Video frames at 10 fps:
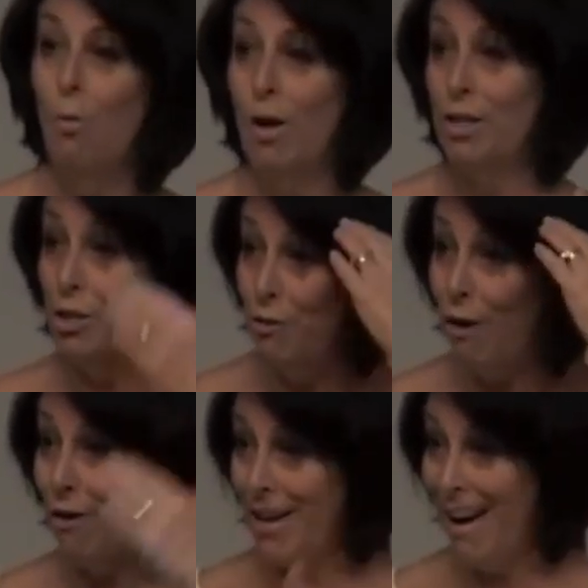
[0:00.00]
Well, you've
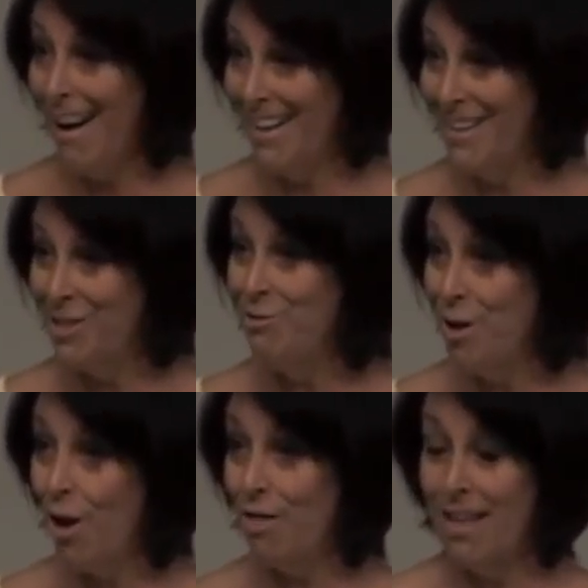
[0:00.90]
already got it. You
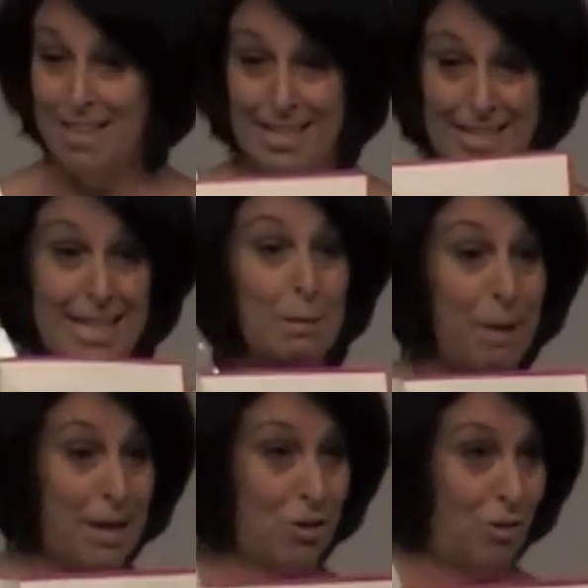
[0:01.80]
know that it's this
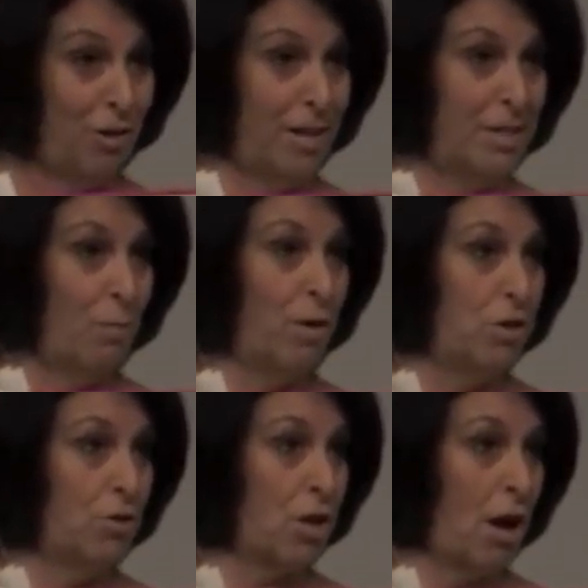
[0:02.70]
picture is the
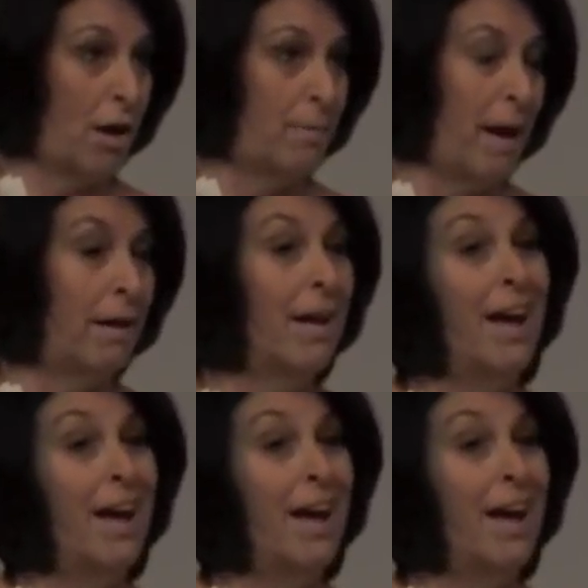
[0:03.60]
one you're talking about.